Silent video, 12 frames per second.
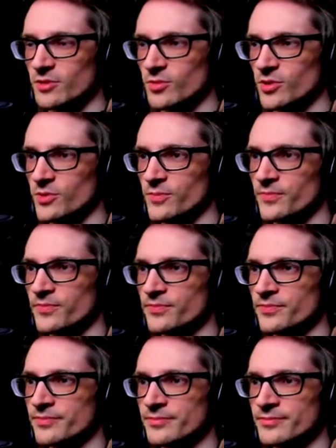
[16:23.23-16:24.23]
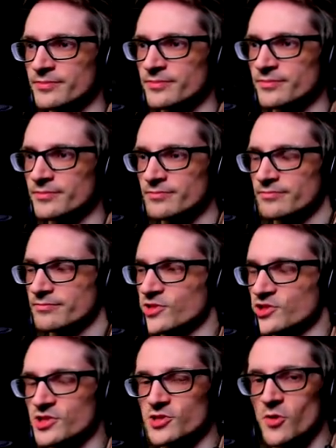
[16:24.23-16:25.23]
room.
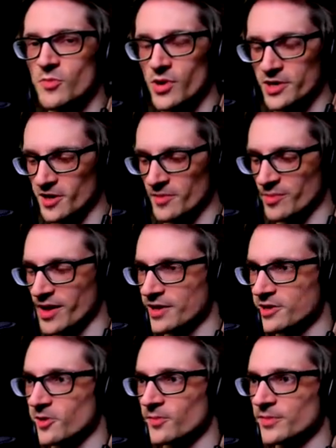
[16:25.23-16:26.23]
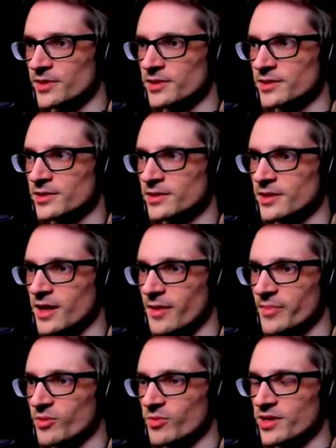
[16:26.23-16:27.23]
There's just no point coming back here. I'll
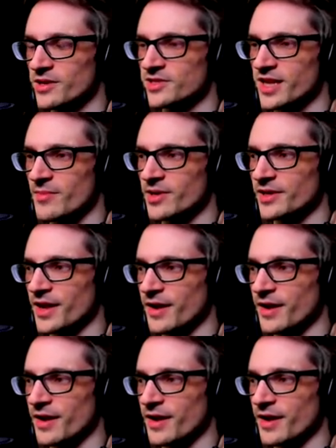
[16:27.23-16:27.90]
be re-examining